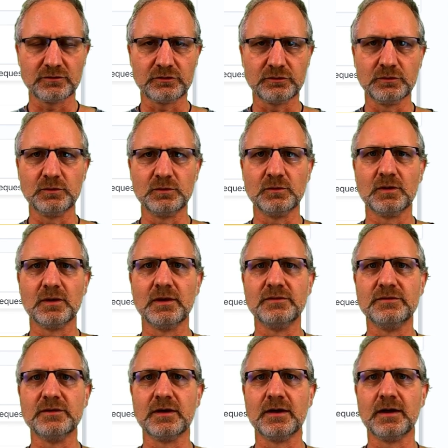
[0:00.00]
to
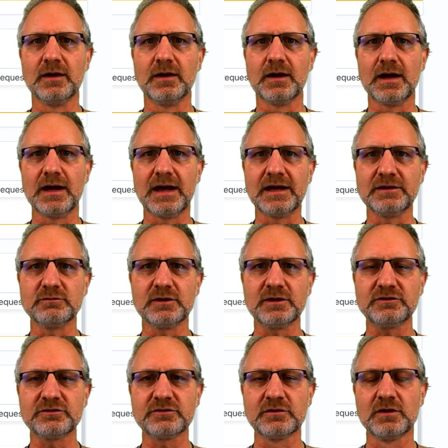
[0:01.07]
the
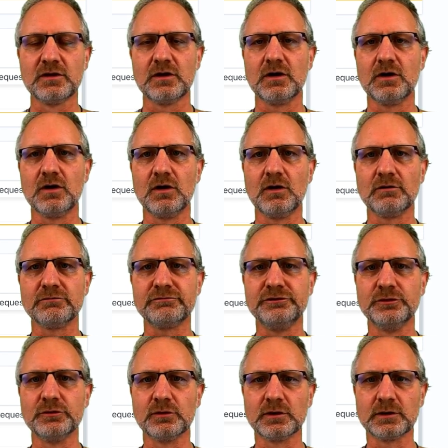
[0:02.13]
address of
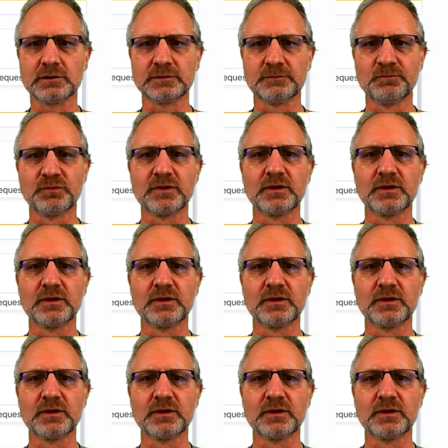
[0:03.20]
your